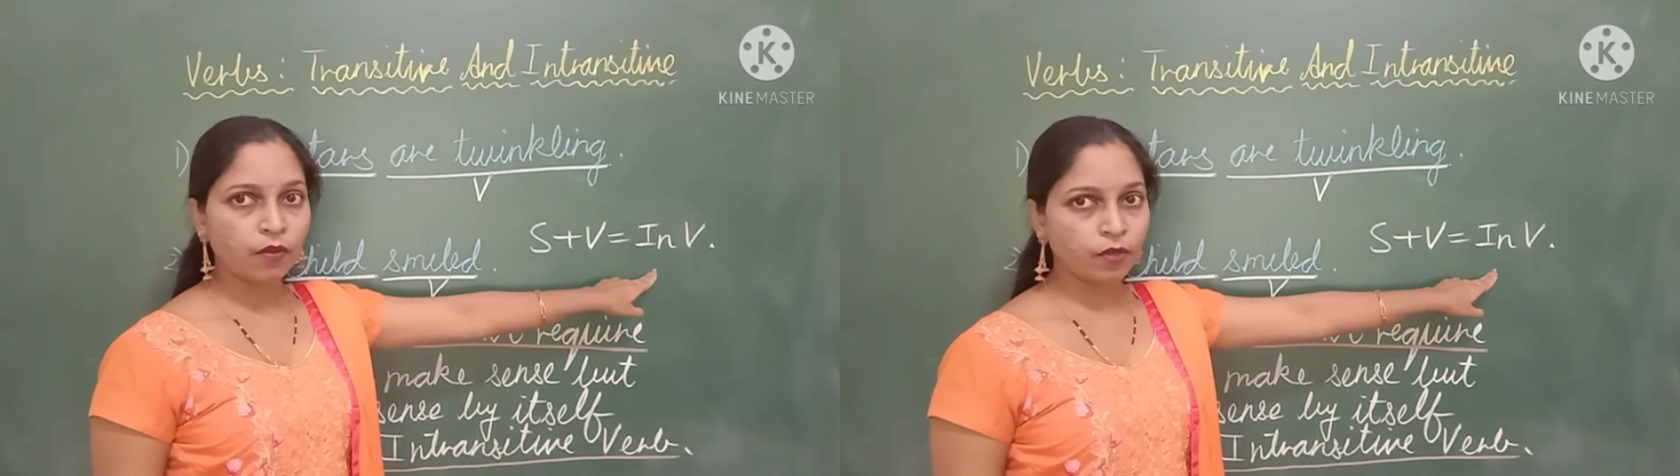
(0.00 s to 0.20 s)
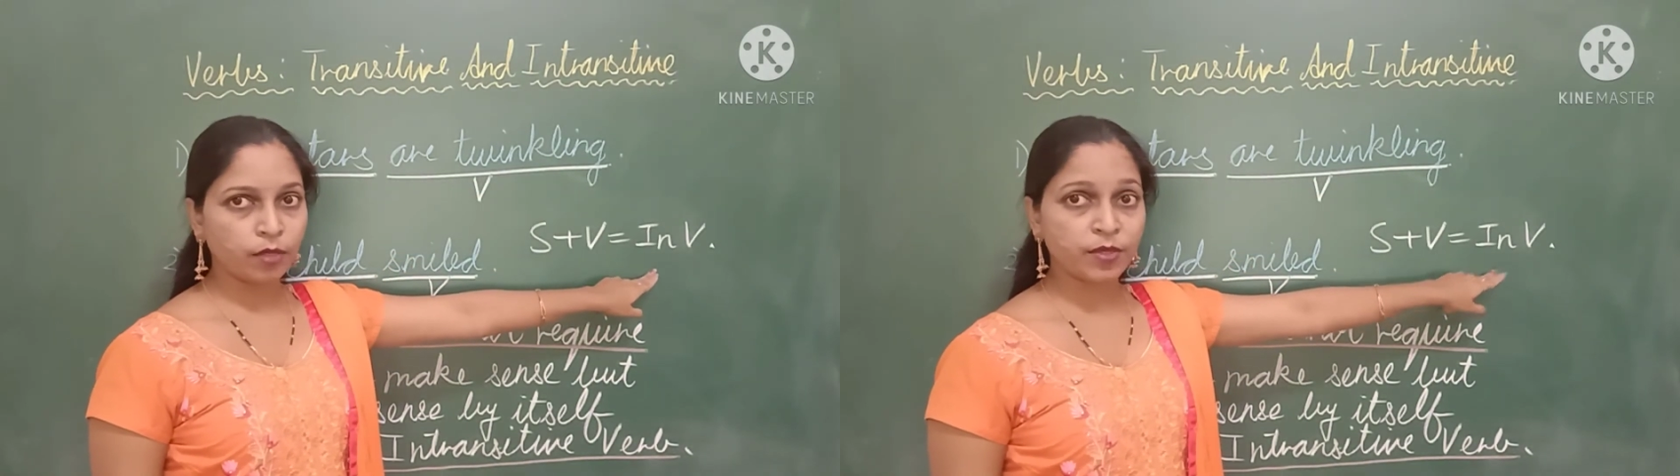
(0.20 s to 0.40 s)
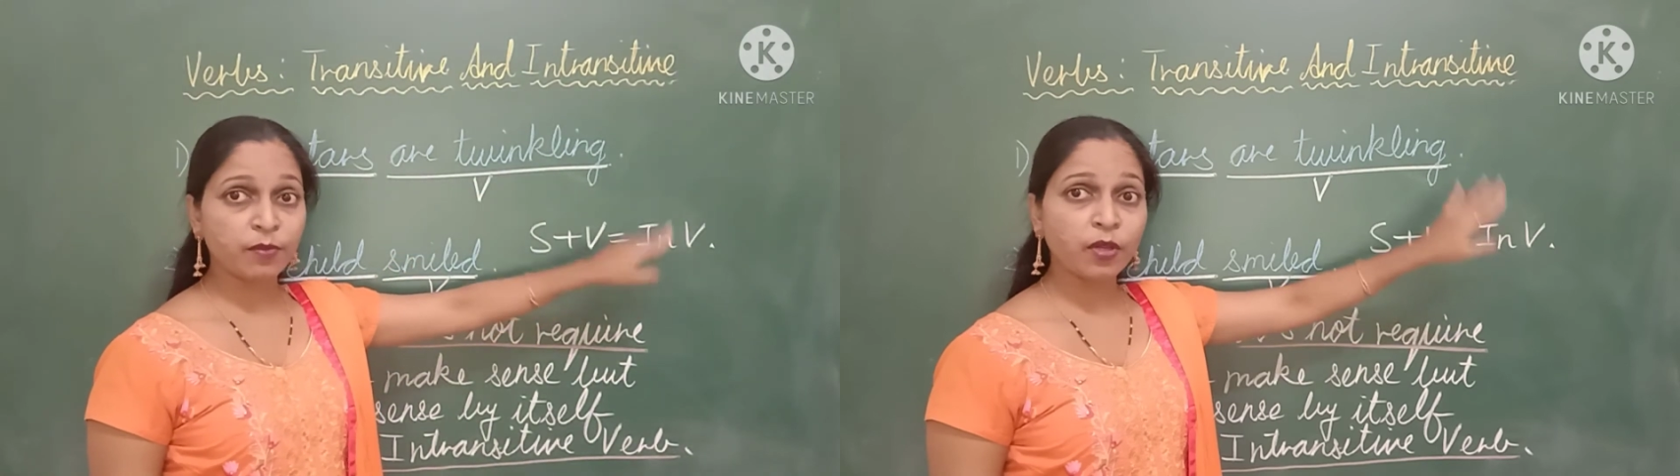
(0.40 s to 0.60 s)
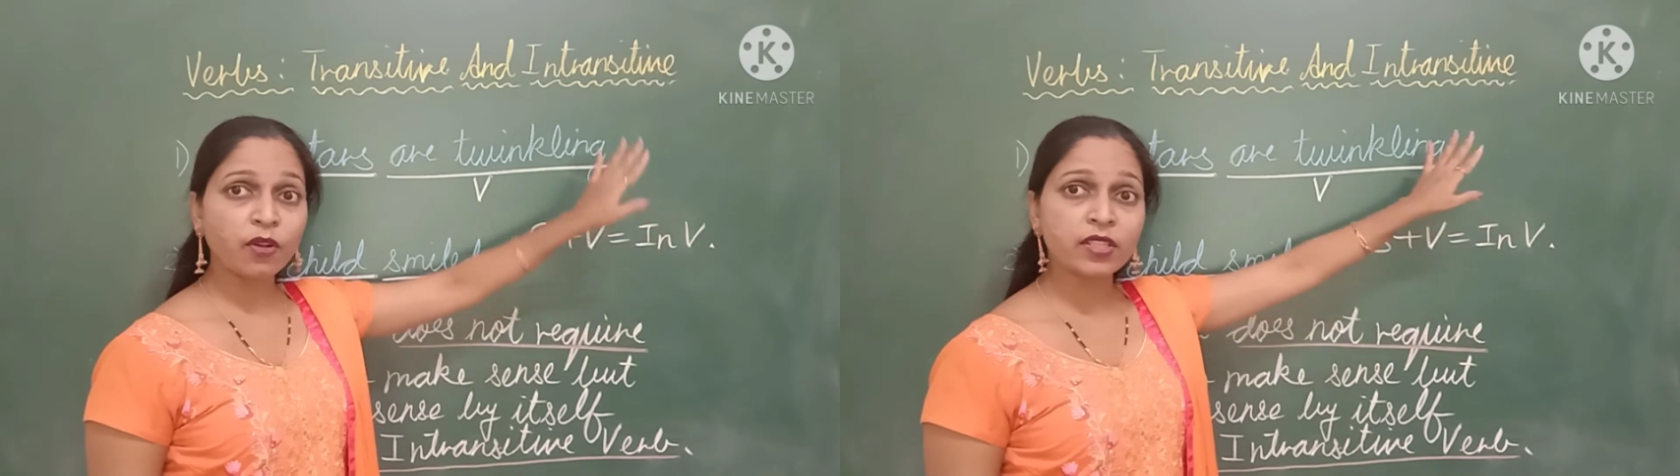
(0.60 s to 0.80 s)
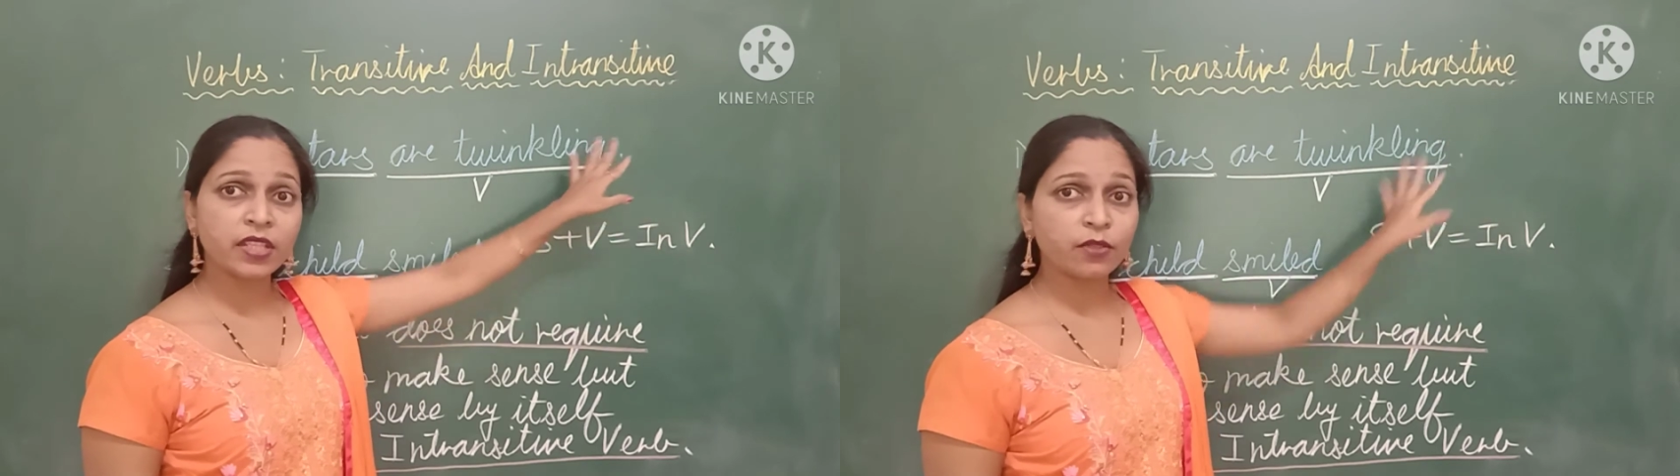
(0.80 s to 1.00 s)
verbs
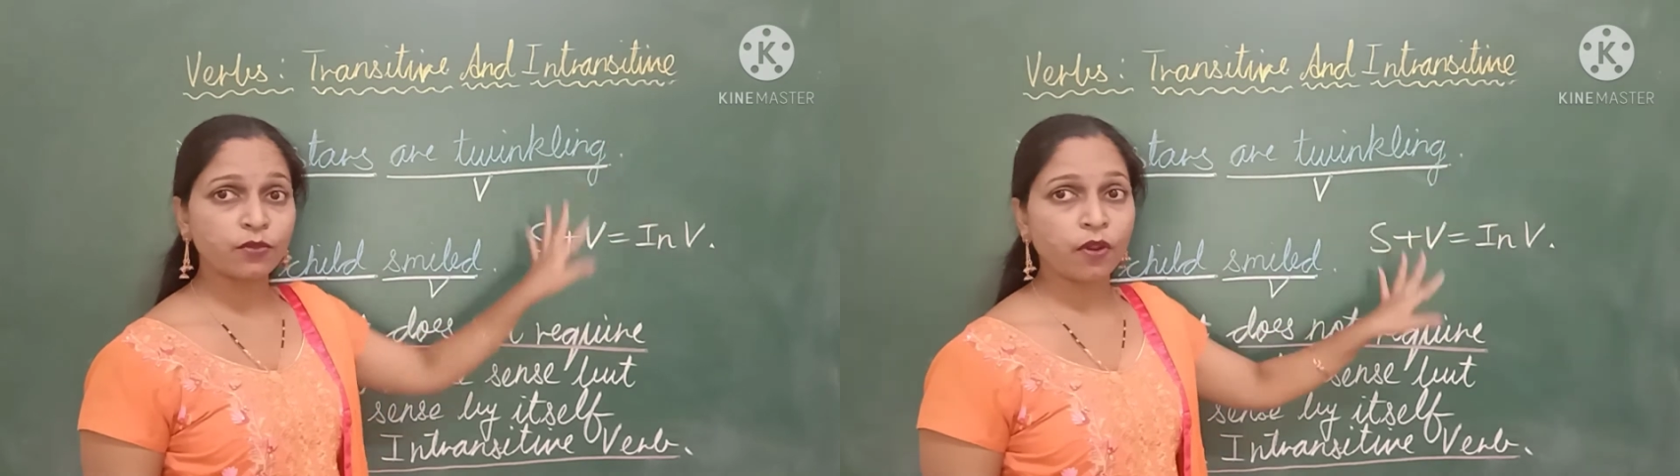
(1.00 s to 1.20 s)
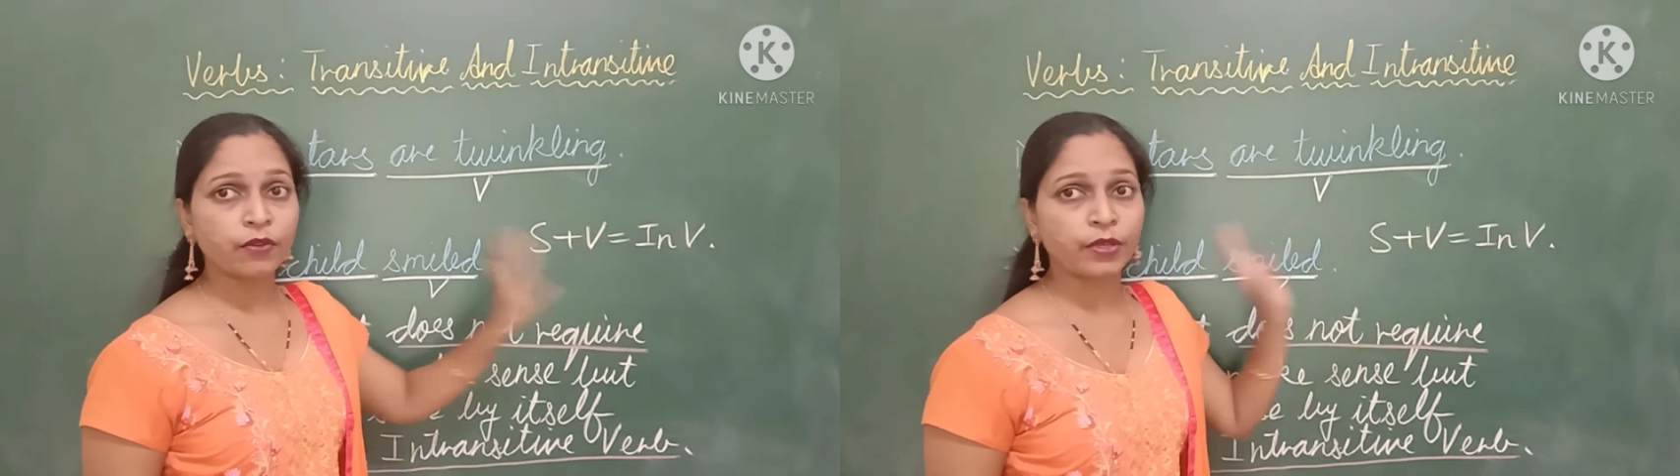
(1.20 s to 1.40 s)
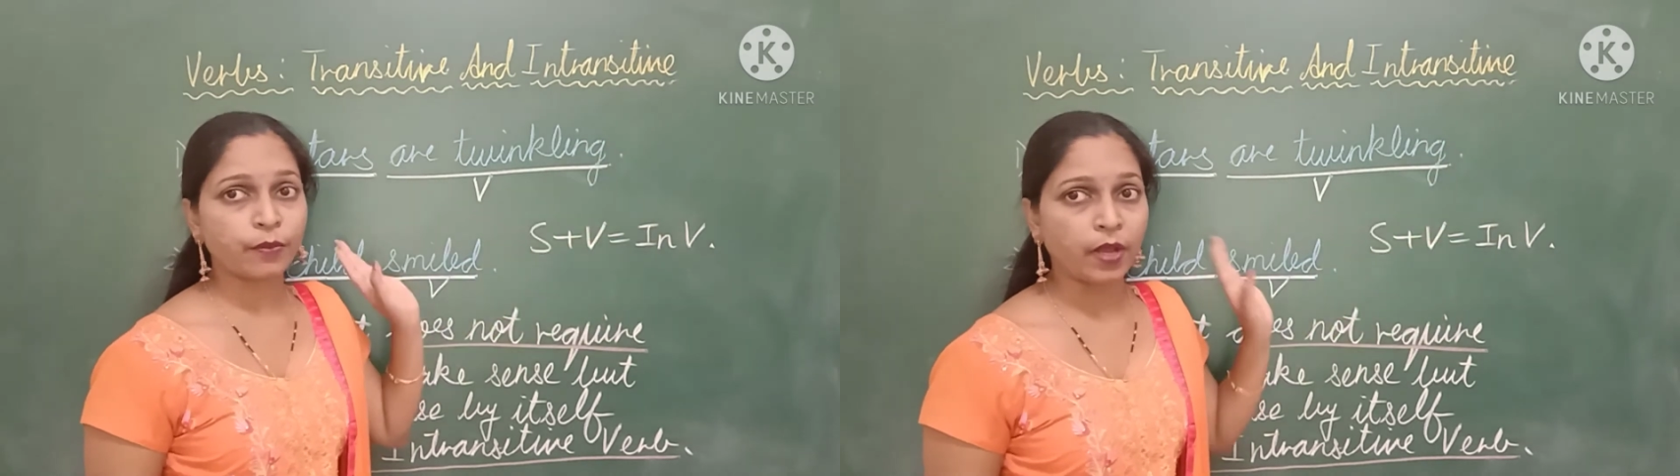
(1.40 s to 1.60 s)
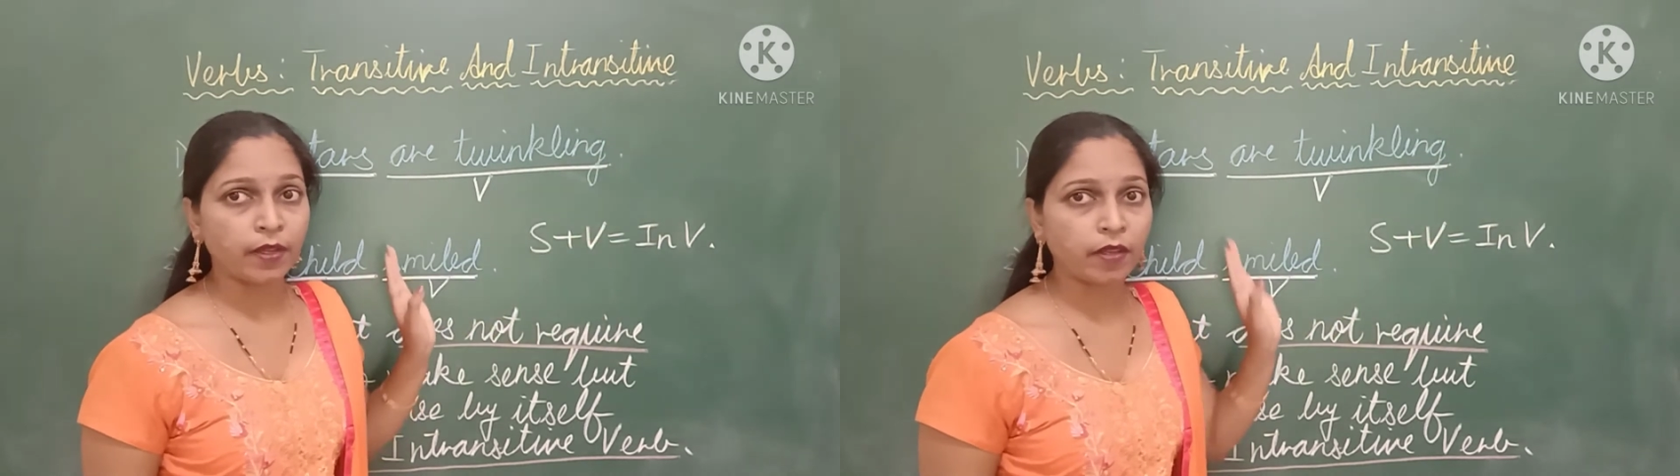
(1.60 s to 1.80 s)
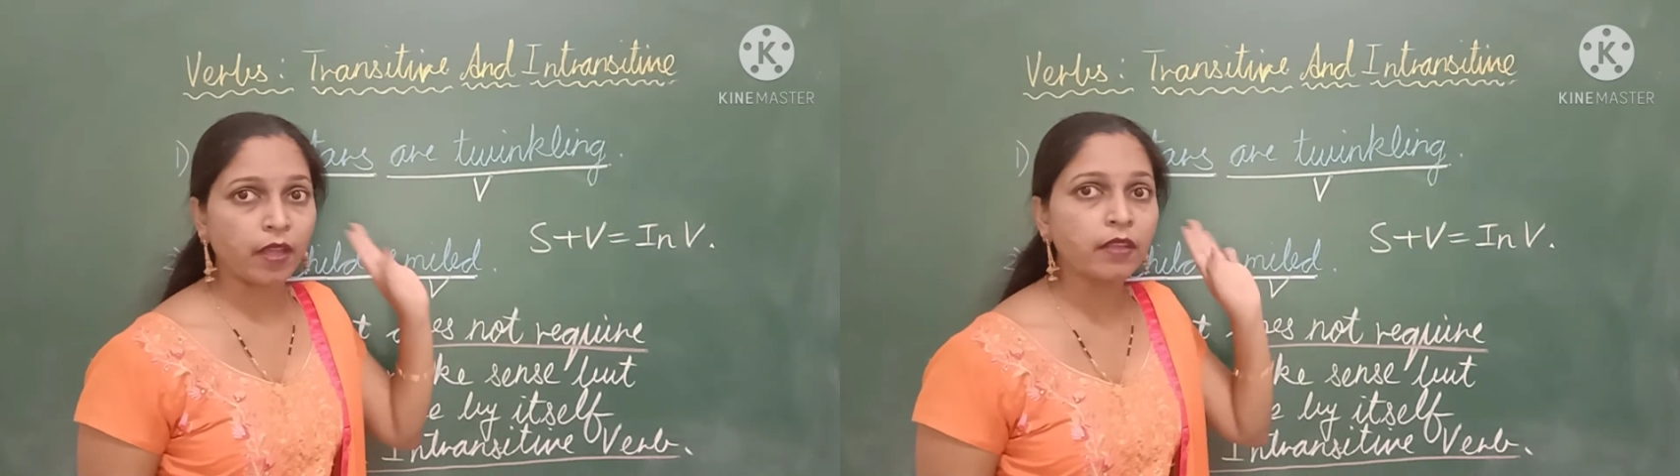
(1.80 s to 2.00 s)
because they do not
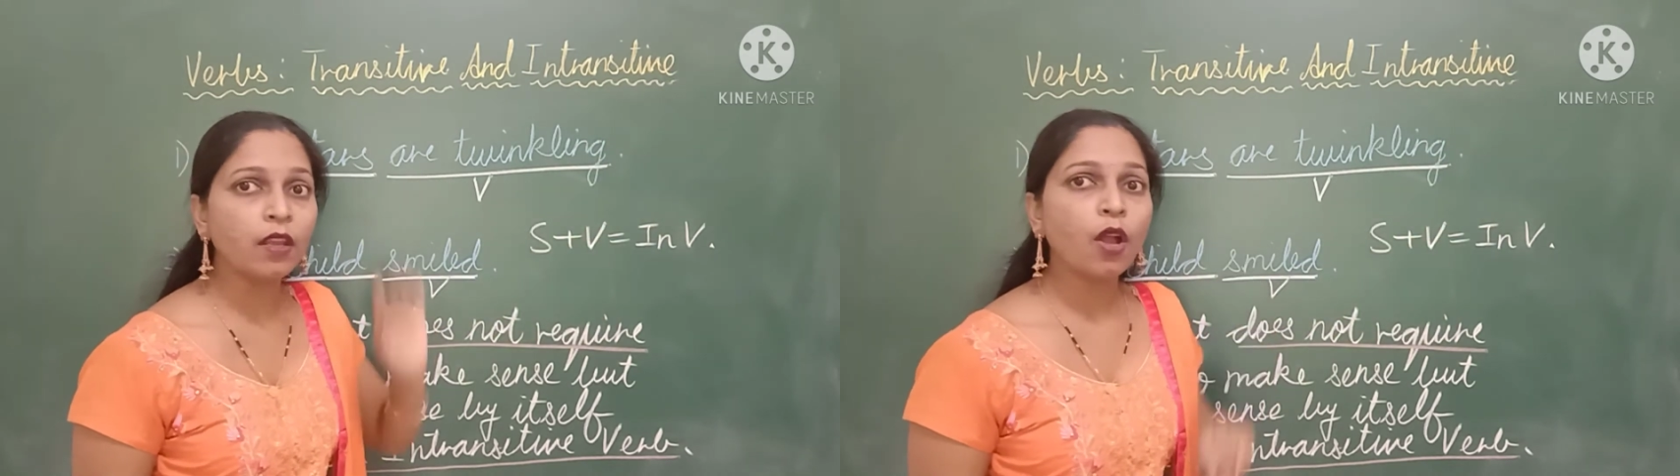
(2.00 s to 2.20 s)
require an